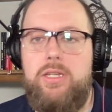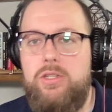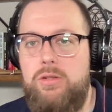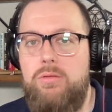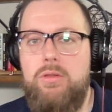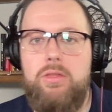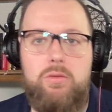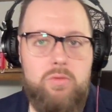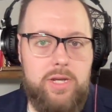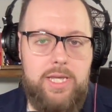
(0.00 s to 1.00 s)
2 to
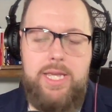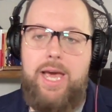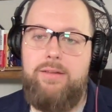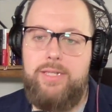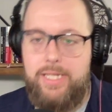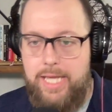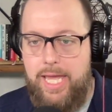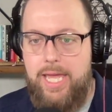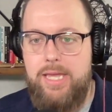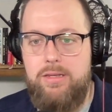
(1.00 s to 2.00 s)
3 out the
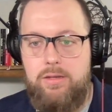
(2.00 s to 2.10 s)
gate.